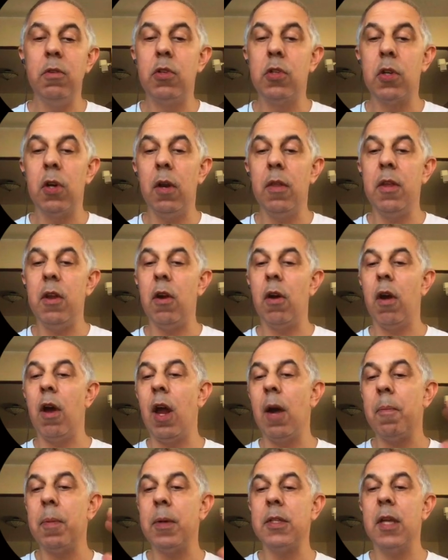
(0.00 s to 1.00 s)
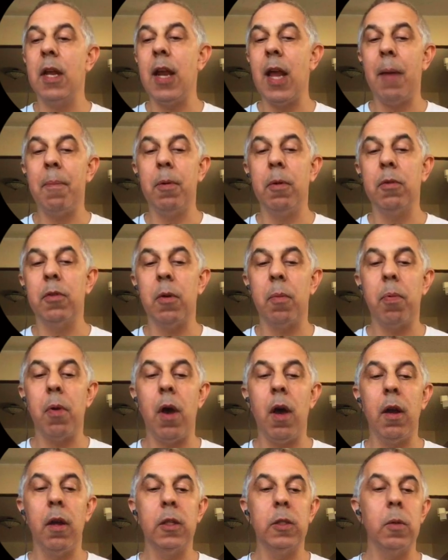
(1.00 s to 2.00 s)
ensure that you're 100% happy with their
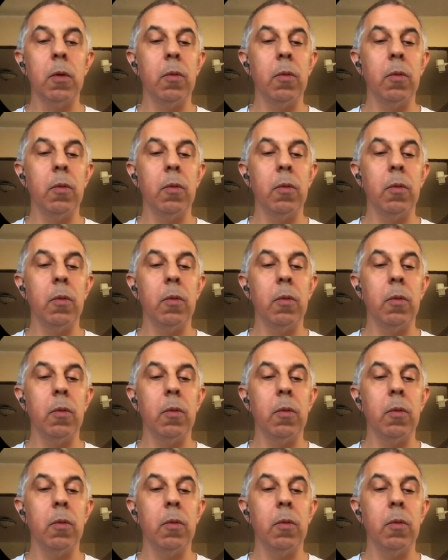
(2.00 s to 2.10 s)
products.